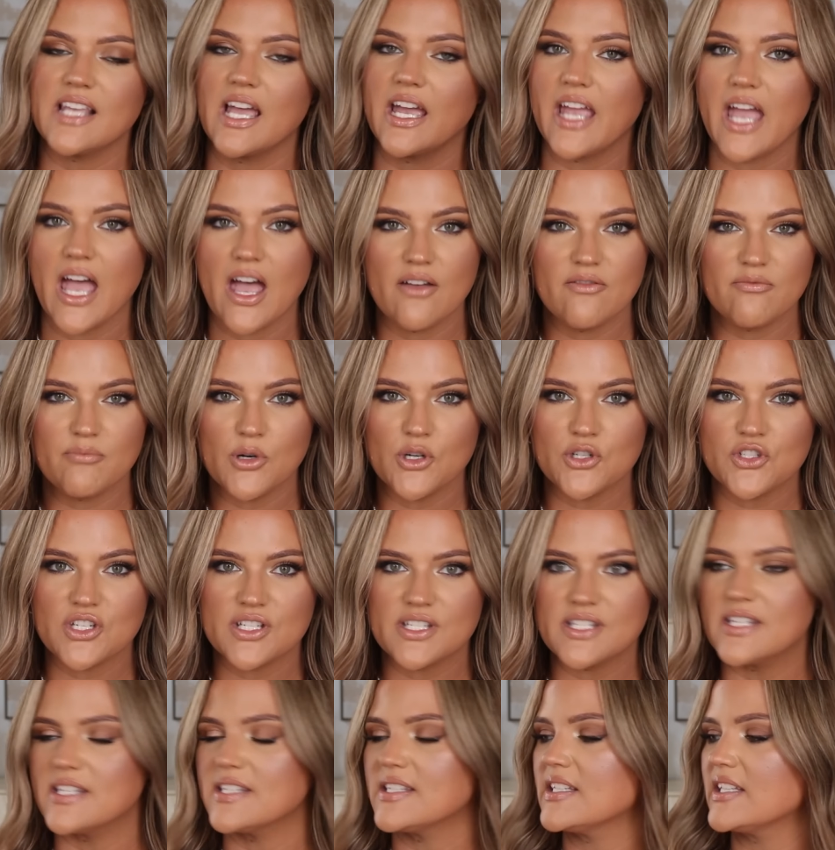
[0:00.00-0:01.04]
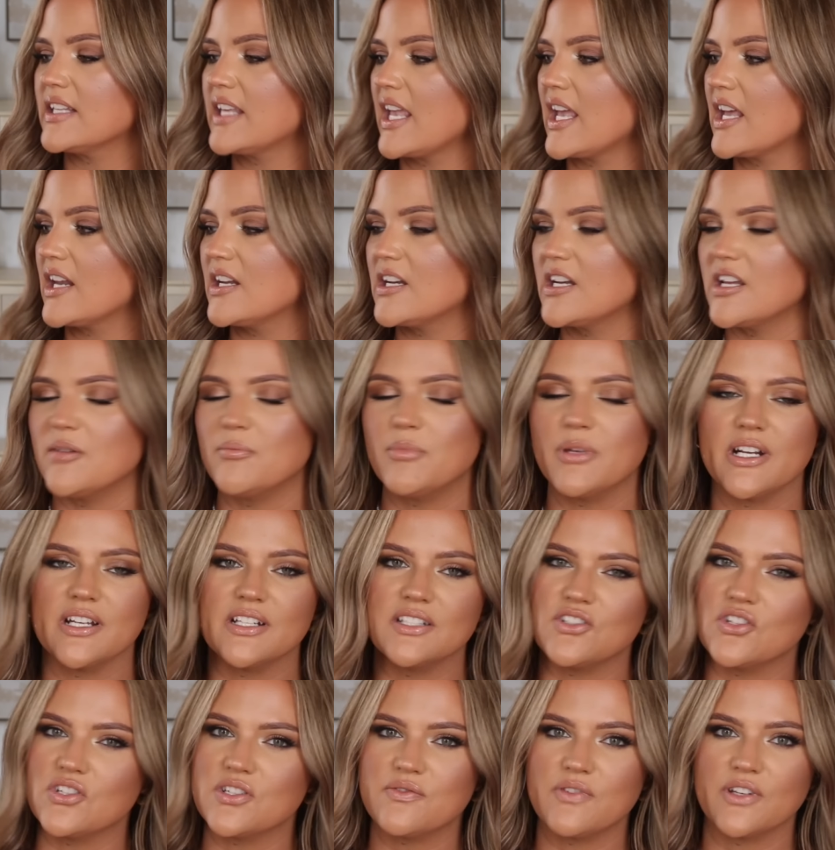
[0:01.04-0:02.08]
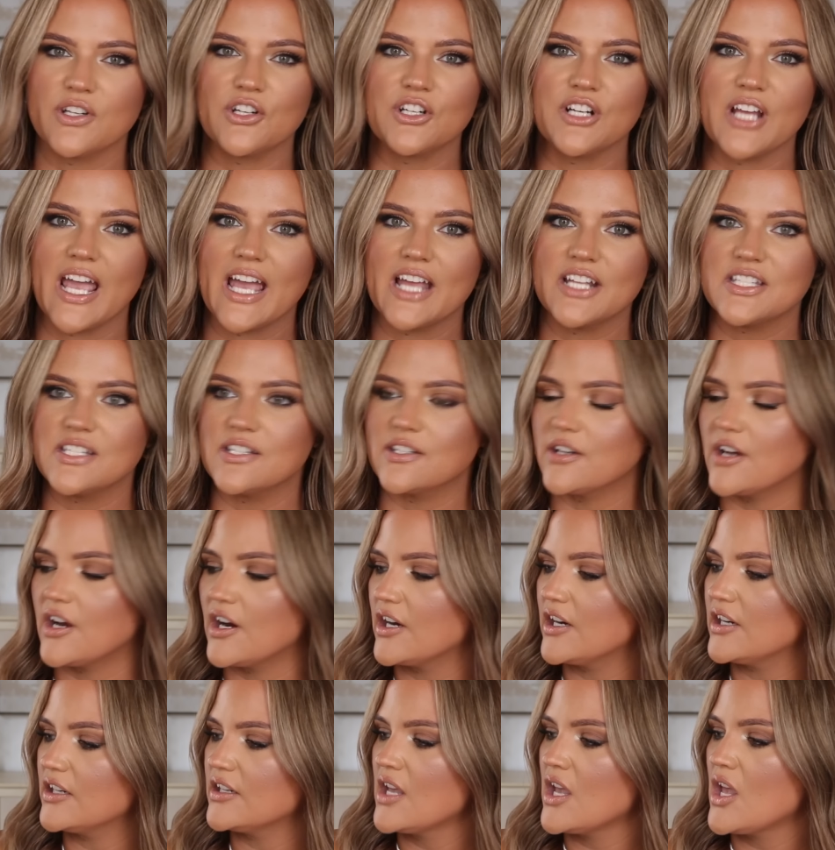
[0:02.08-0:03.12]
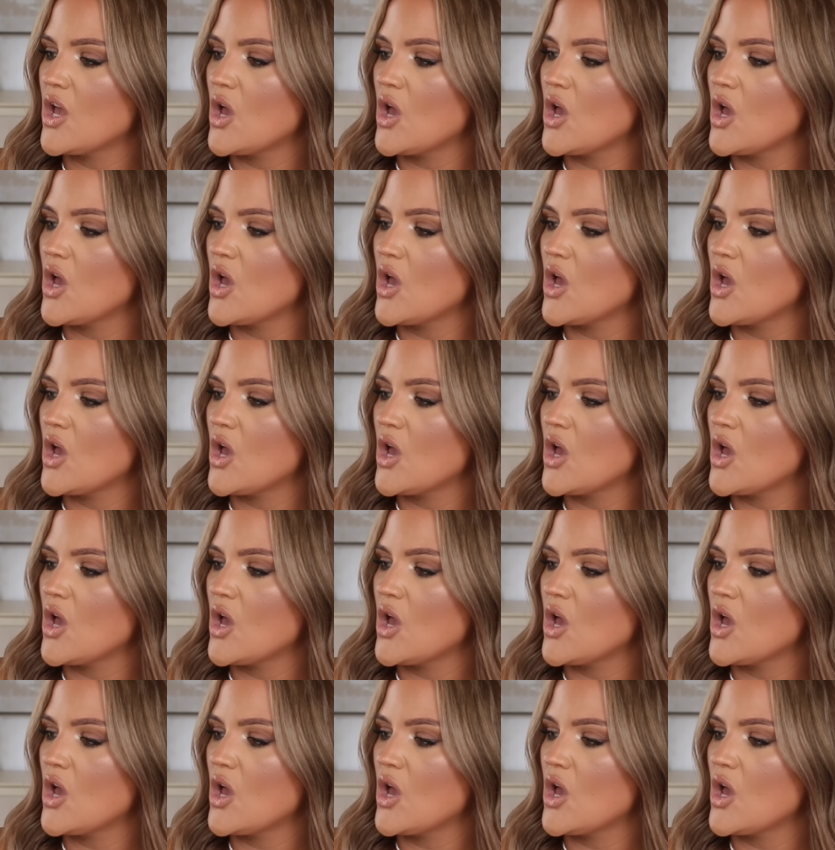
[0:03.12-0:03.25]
I have purchased this in Canada, but I just figured add to cart